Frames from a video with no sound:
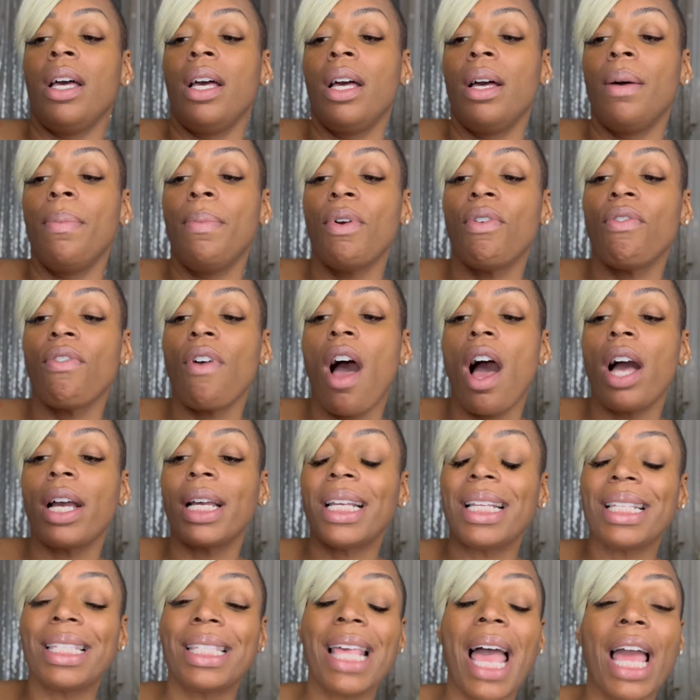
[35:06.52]
Baroque
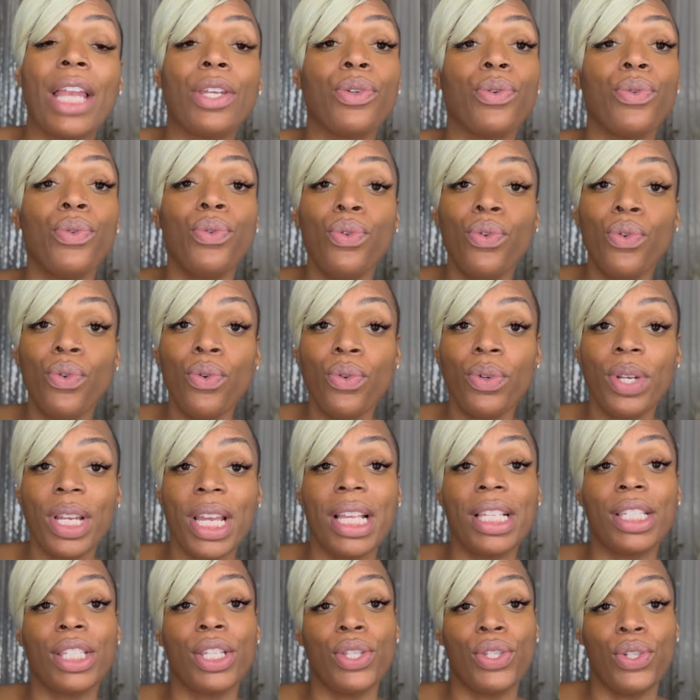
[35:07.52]
Satin Oud
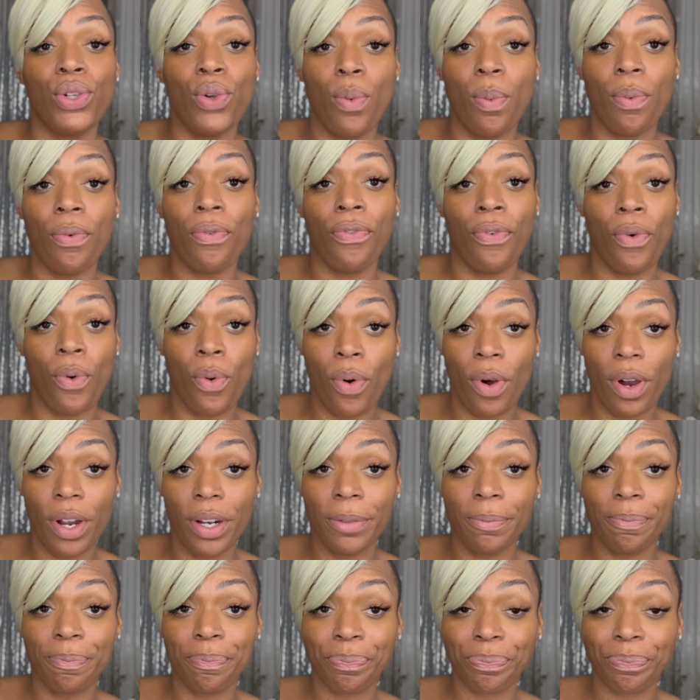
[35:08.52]
is the dupe for